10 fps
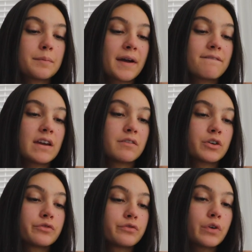my
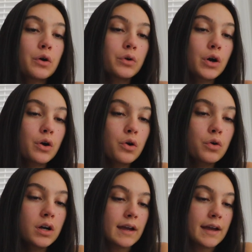favorite photo
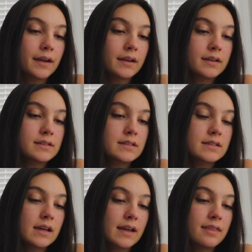and
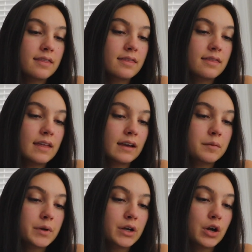I think
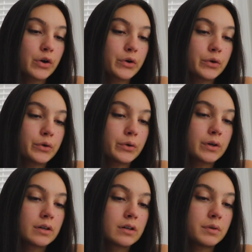I'm gonna
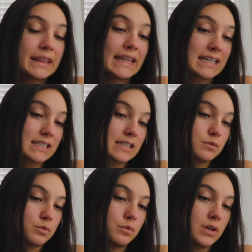go with this
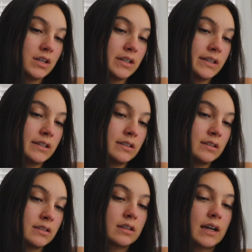one.
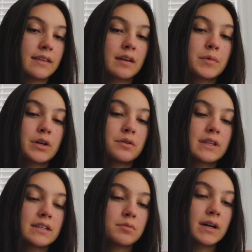Yeah, I think I'm gonna go with
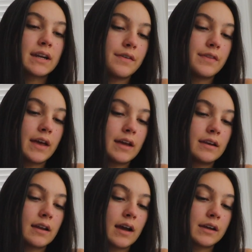this one. And
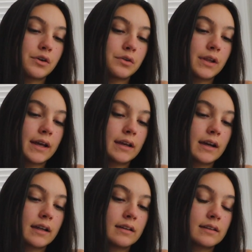then I go like,
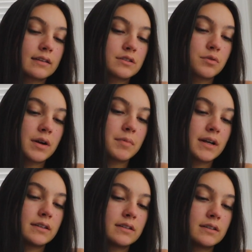I click the square
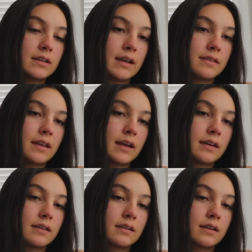button and
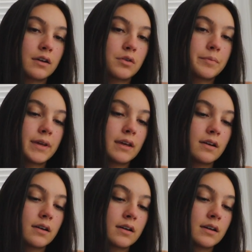then I go up
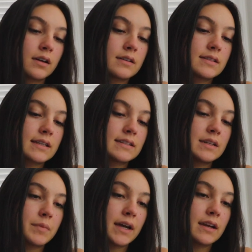here,
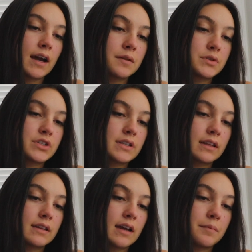16 by nine, which is
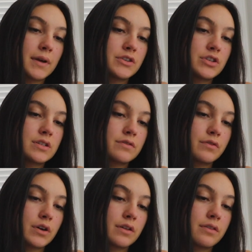like the dimensions
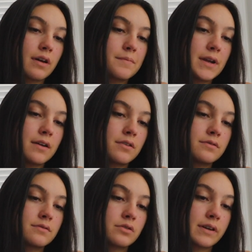for a
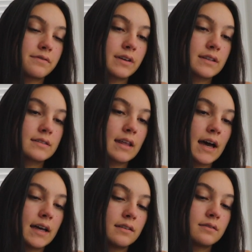thumbnail. So I fixed
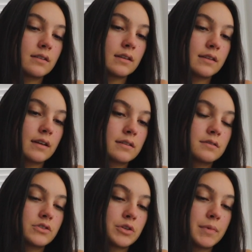that and that
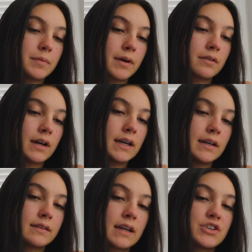should be about
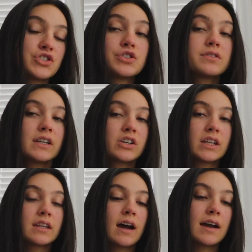right. And then I just use
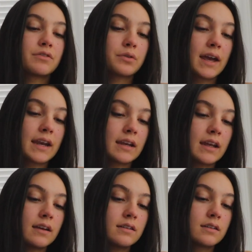literally the iPhone
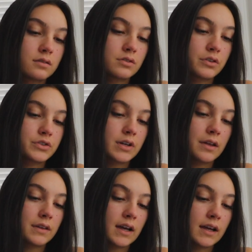editing. So I'll turn
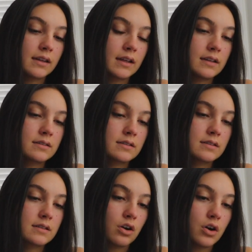on the
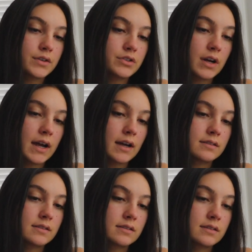highlights,
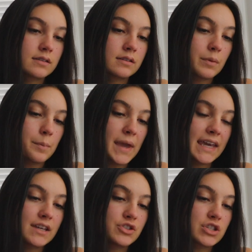contrast, make
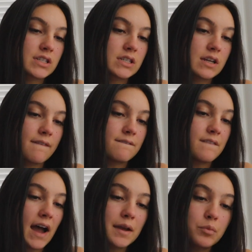it just
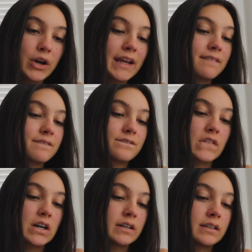vibrant
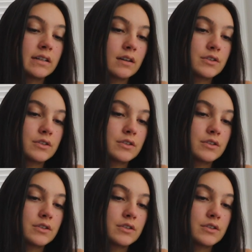fun,